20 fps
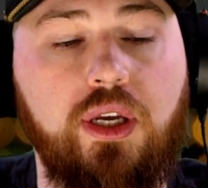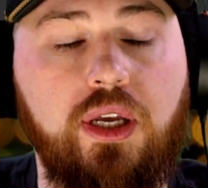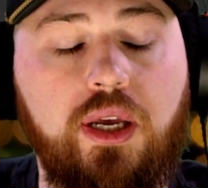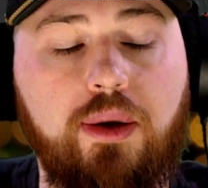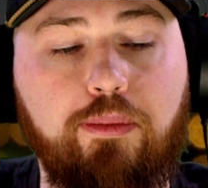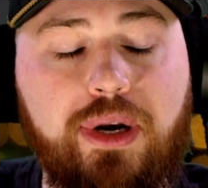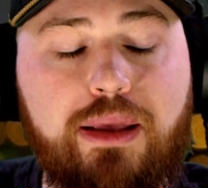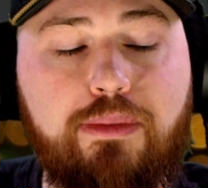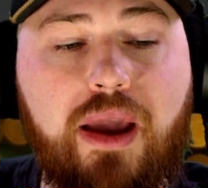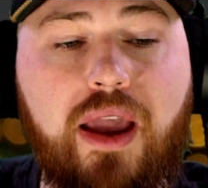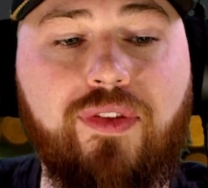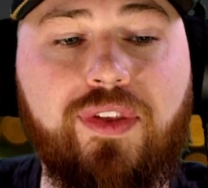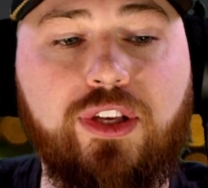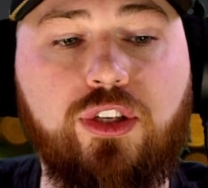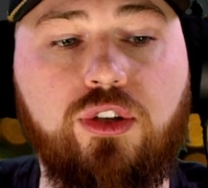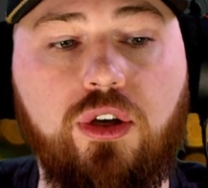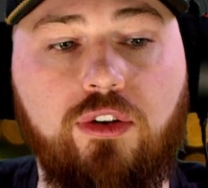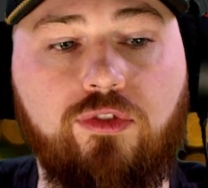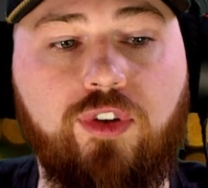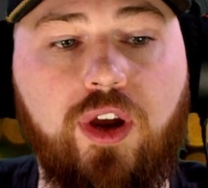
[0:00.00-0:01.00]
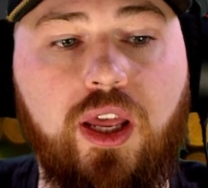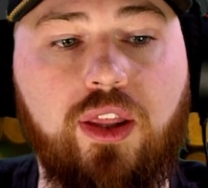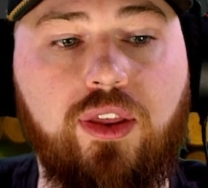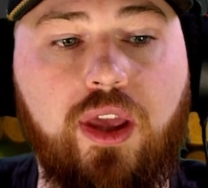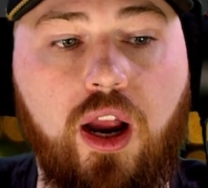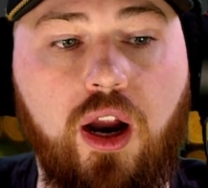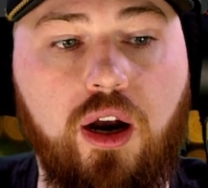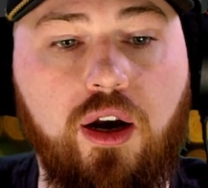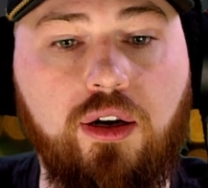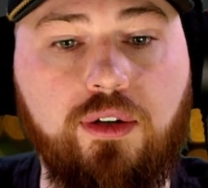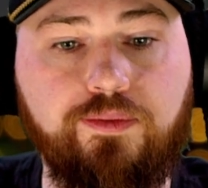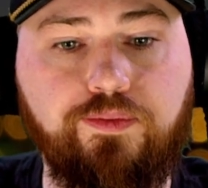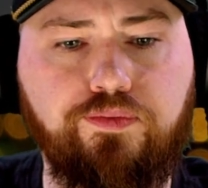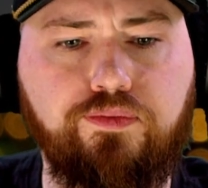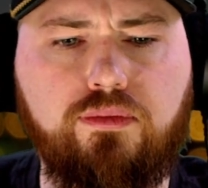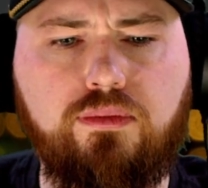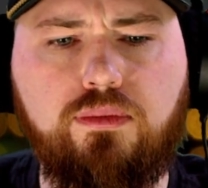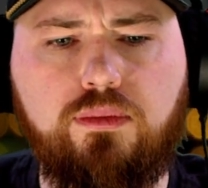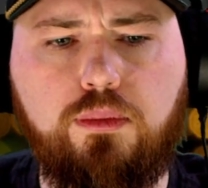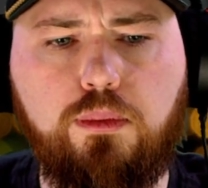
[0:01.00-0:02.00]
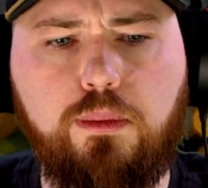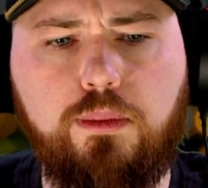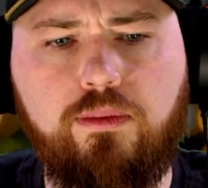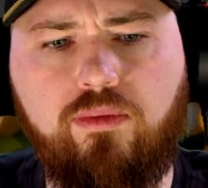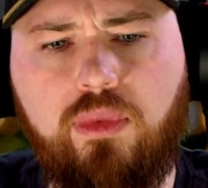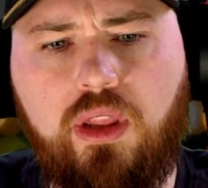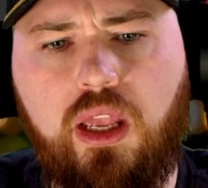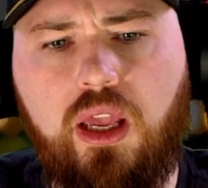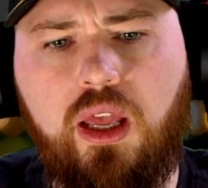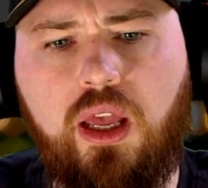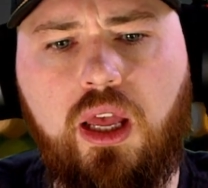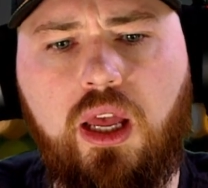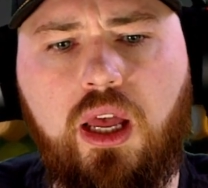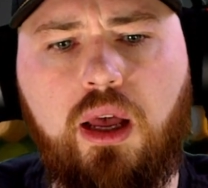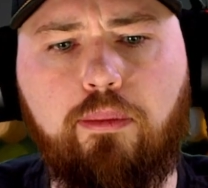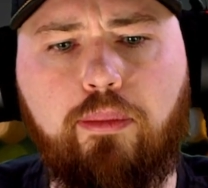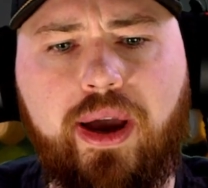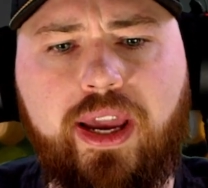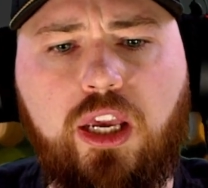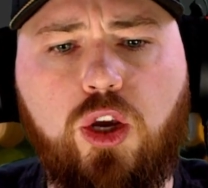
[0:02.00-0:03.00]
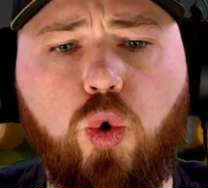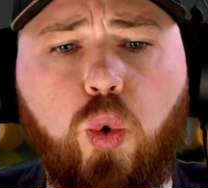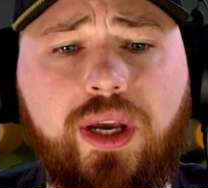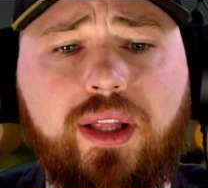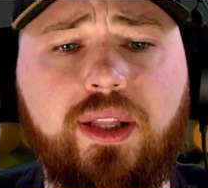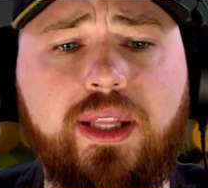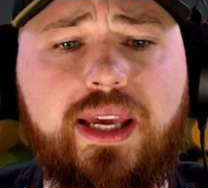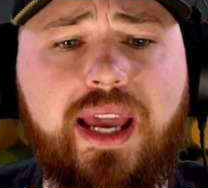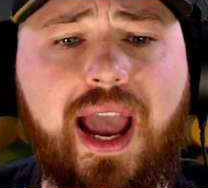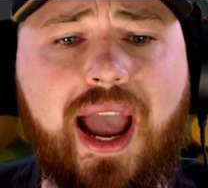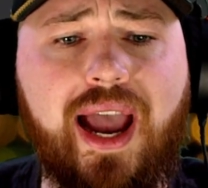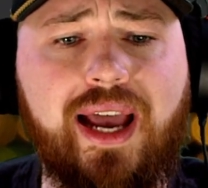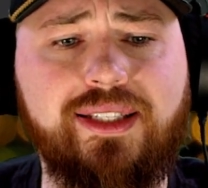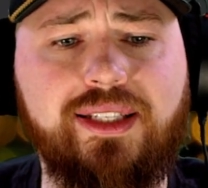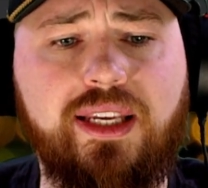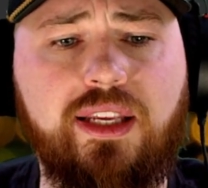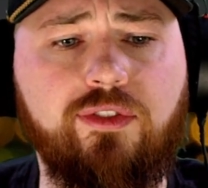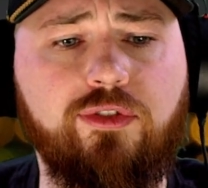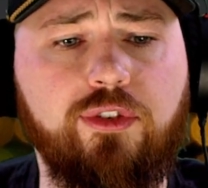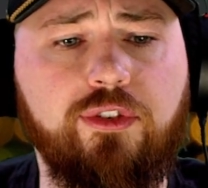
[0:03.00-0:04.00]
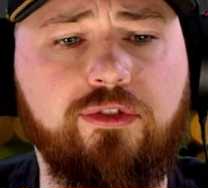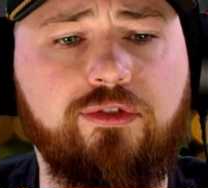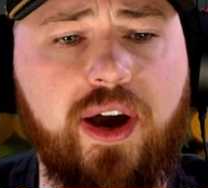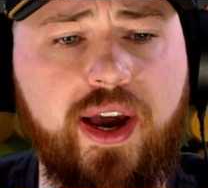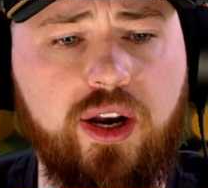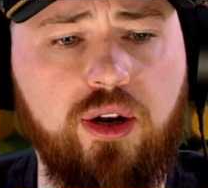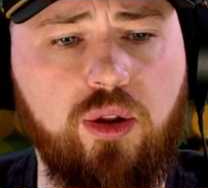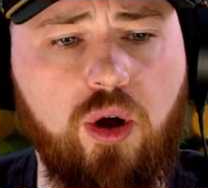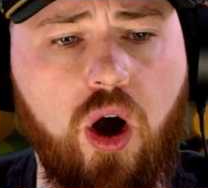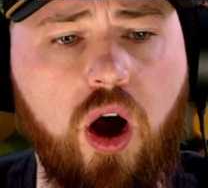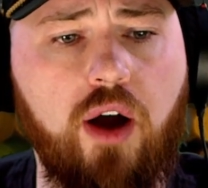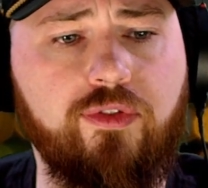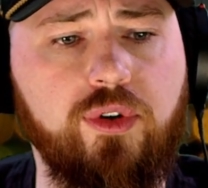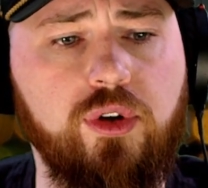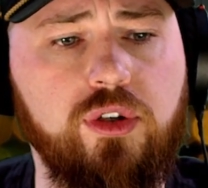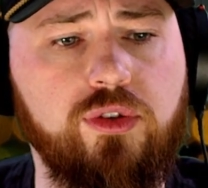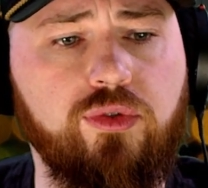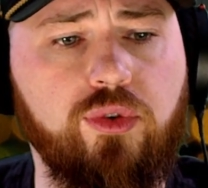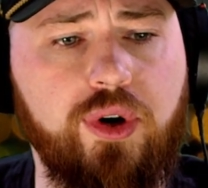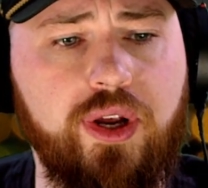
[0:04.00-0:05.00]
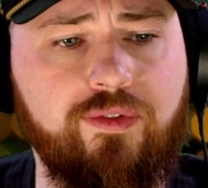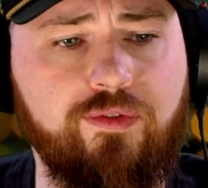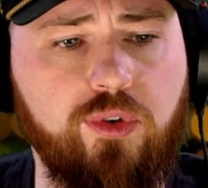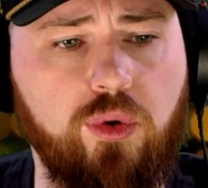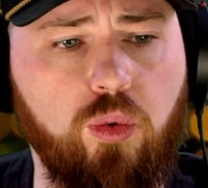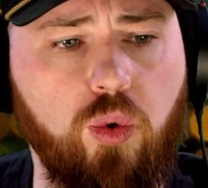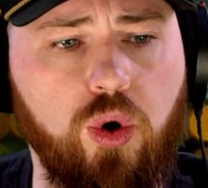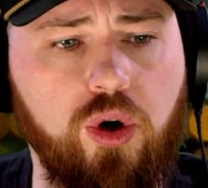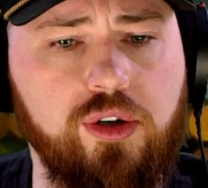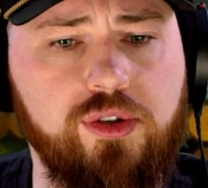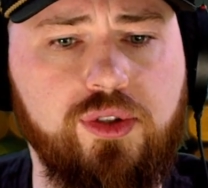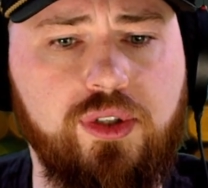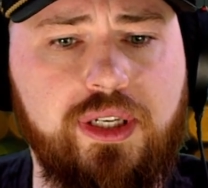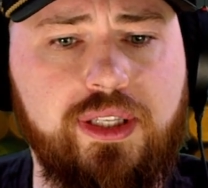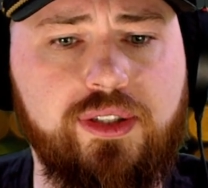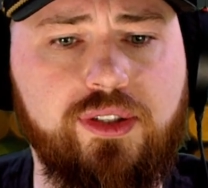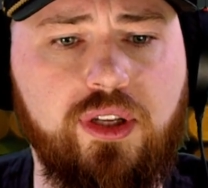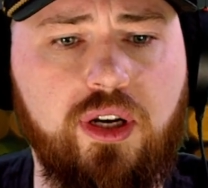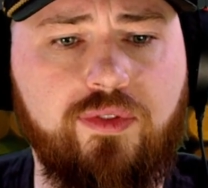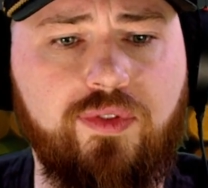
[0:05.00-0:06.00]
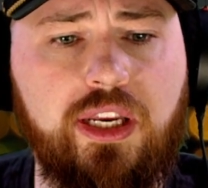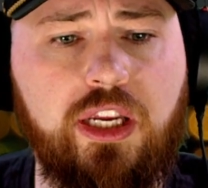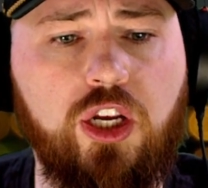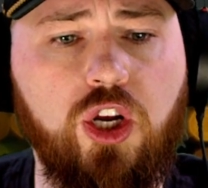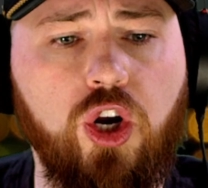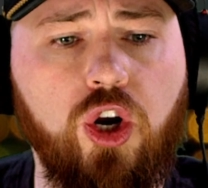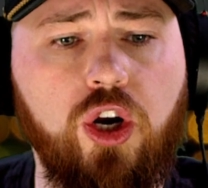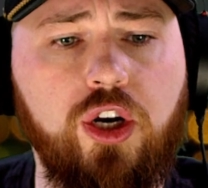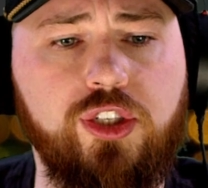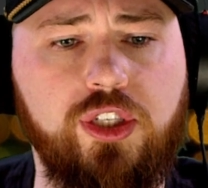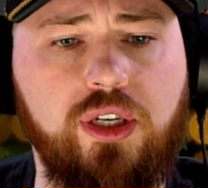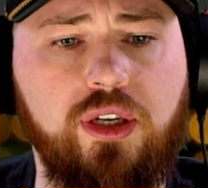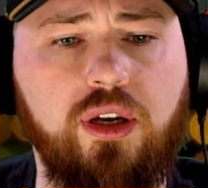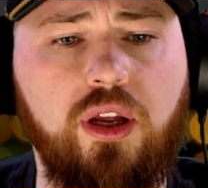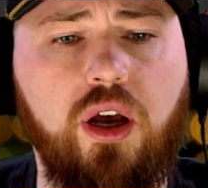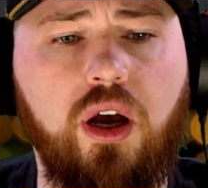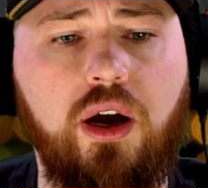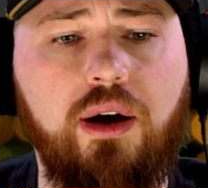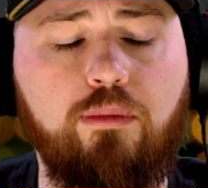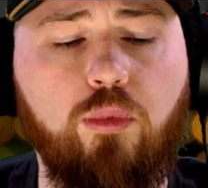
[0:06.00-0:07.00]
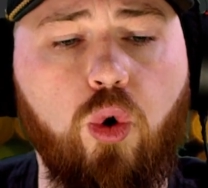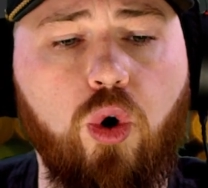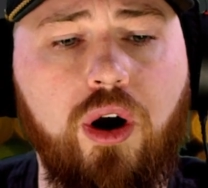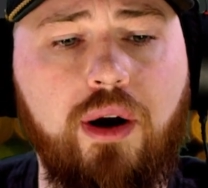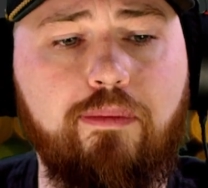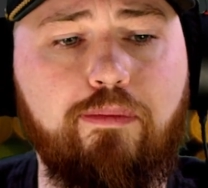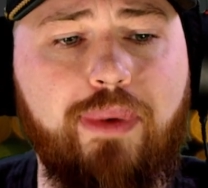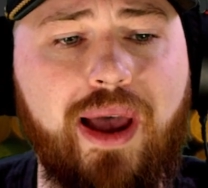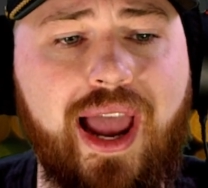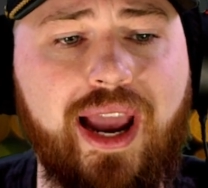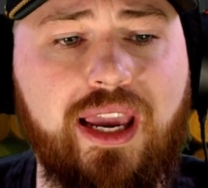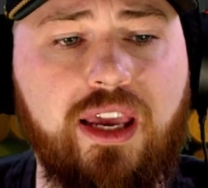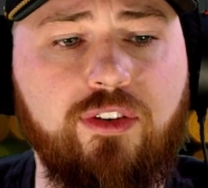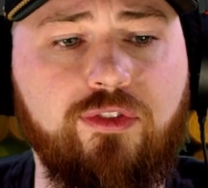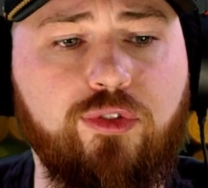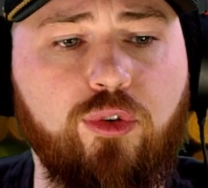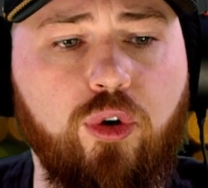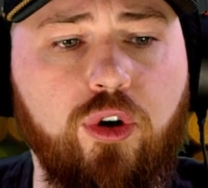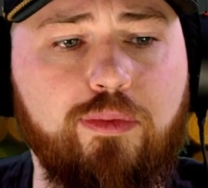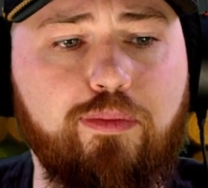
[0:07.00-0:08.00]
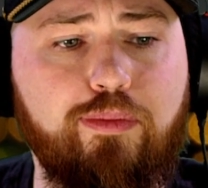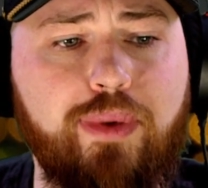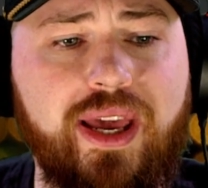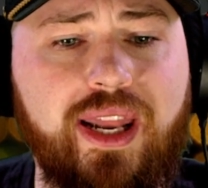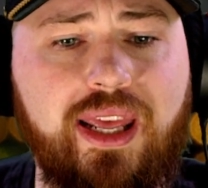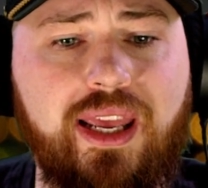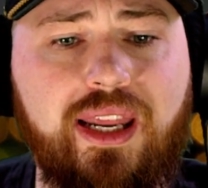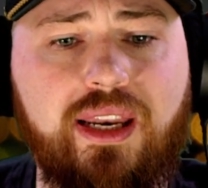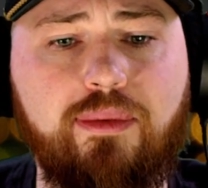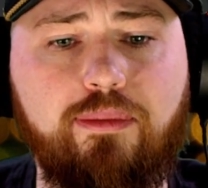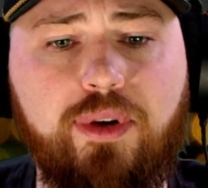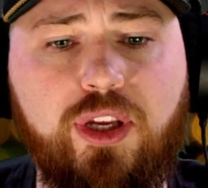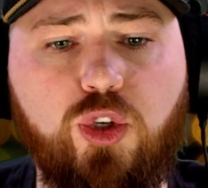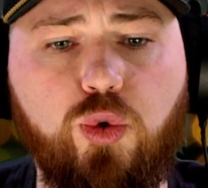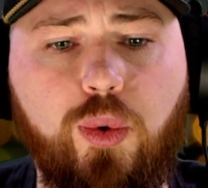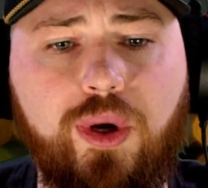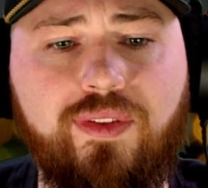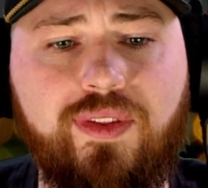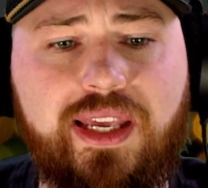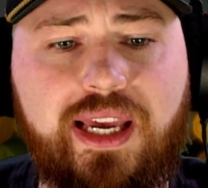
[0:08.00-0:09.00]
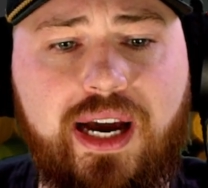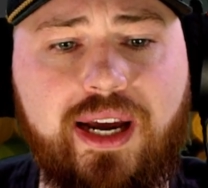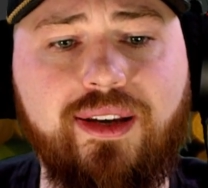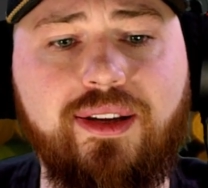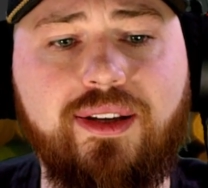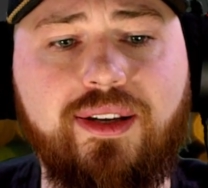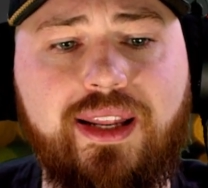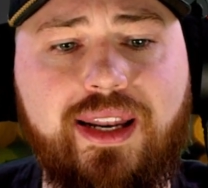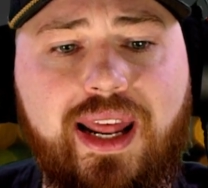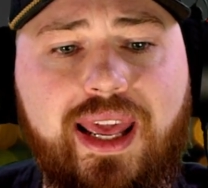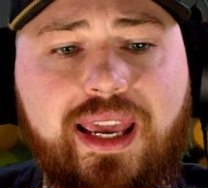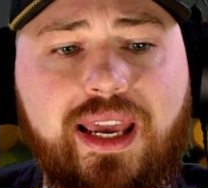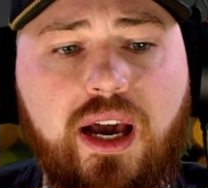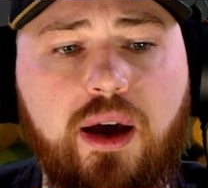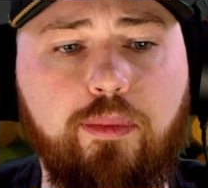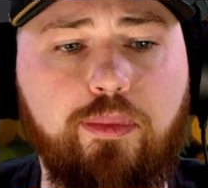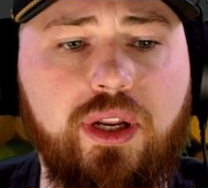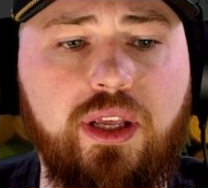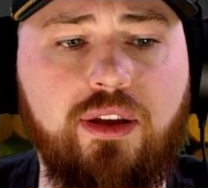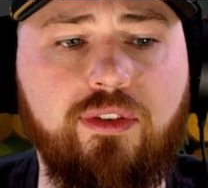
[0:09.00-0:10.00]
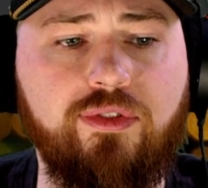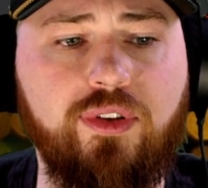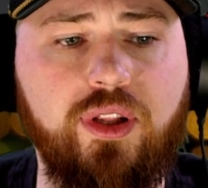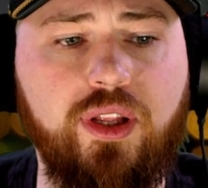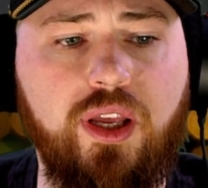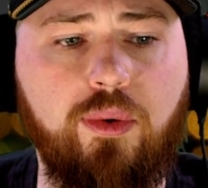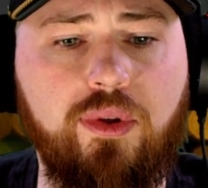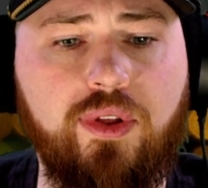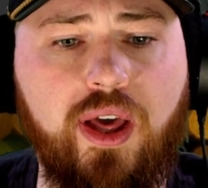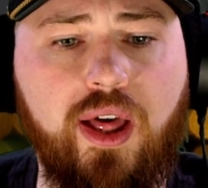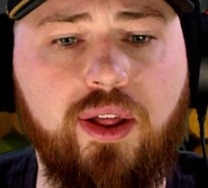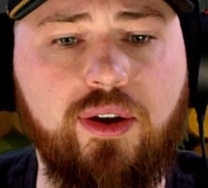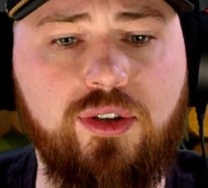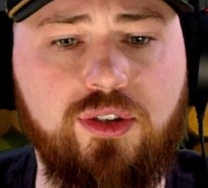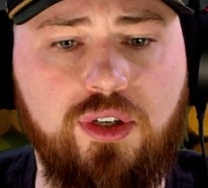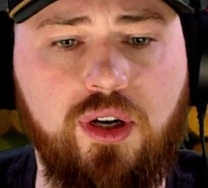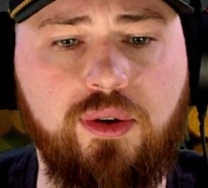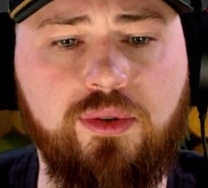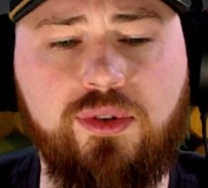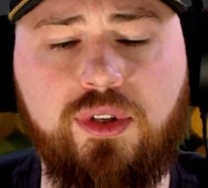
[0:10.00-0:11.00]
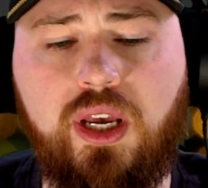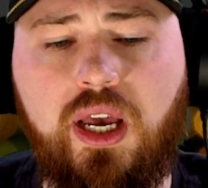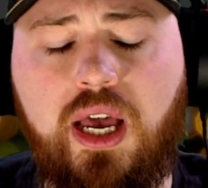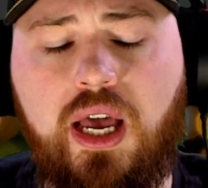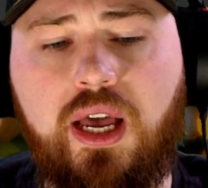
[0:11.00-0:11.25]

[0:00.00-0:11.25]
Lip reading: But he made this good faith error by quickly asking for final offers for INFOWARS instead of encouraging more back and forth bidding between The Onion and a company affiliated with Alex Jones'